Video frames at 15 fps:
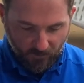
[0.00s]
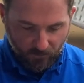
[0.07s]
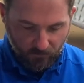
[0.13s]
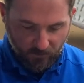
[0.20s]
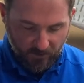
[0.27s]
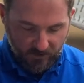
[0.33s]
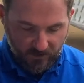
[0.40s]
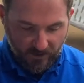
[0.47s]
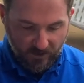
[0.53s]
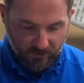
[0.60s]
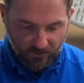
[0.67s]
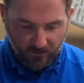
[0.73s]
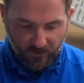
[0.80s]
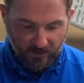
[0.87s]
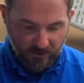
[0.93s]
right
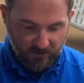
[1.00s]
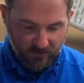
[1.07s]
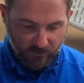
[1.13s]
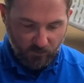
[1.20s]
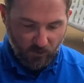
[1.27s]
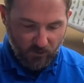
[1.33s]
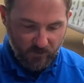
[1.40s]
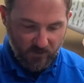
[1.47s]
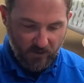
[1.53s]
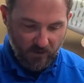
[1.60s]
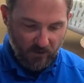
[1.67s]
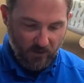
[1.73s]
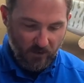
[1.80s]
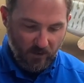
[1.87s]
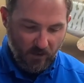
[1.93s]
there and expose
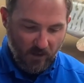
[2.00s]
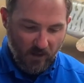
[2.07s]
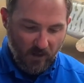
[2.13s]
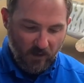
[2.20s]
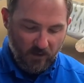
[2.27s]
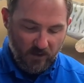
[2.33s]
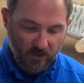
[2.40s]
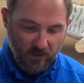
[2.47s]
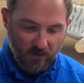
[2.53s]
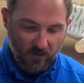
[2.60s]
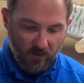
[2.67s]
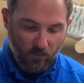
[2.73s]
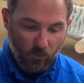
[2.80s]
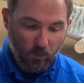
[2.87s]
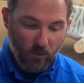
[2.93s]
the
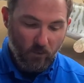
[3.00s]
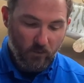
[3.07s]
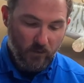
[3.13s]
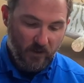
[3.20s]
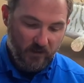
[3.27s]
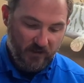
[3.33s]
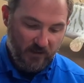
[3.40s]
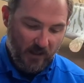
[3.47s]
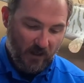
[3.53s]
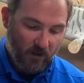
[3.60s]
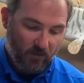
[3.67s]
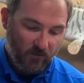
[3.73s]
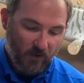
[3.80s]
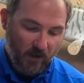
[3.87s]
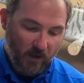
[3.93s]
wound
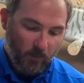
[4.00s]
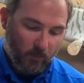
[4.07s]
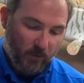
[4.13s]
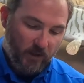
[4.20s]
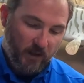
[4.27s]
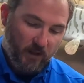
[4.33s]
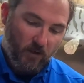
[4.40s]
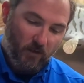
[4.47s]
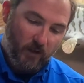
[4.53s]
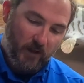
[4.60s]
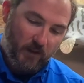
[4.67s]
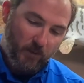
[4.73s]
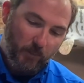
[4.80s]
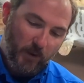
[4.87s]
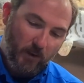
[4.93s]
itself. But, you know,
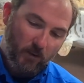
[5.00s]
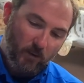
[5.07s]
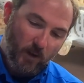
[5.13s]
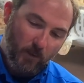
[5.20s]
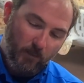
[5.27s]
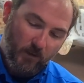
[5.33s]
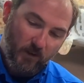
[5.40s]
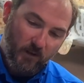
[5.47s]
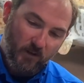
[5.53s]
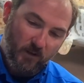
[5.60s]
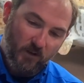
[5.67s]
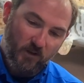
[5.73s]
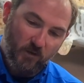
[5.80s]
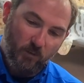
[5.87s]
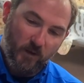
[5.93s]
like the pure rubber, you
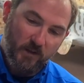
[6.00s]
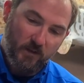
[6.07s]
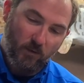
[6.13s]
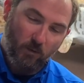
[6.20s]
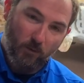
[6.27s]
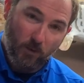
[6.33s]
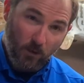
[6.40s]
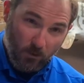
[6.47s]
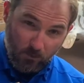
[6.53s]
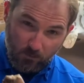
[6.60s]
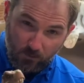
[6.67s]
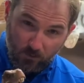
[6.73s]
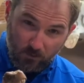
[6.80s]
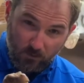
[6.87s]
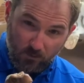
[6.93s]
could squeeze the
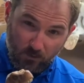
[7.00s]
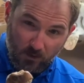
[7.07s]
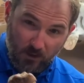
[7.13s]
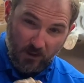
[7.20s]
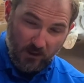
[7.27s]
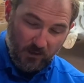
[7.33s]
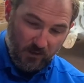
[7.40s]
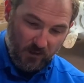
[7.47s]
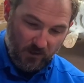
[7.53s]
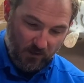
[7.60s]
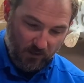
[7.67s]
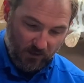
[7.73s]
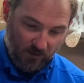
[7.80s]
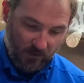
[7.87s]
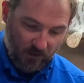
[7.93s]
throat, get it
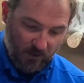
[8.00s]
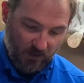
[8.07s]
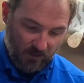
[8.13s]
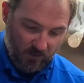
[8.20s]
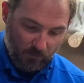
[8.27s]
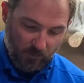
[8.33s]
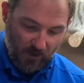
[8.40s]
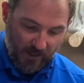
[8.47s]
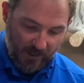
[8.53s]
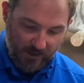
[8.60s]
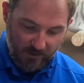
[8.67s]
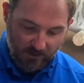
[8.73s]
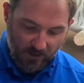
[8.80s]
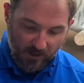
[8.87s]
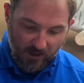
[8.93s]
to
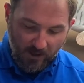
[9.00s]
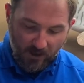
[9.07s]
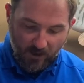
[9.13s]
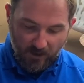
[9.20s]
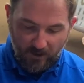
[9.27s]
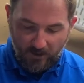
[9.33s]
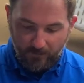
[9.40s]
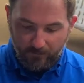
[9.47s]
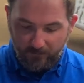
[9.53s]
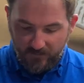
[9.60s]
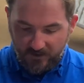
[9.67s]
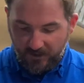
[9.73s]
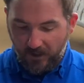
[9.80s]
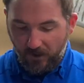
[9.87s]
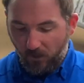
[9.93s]
bite.
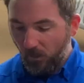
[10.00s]
Scale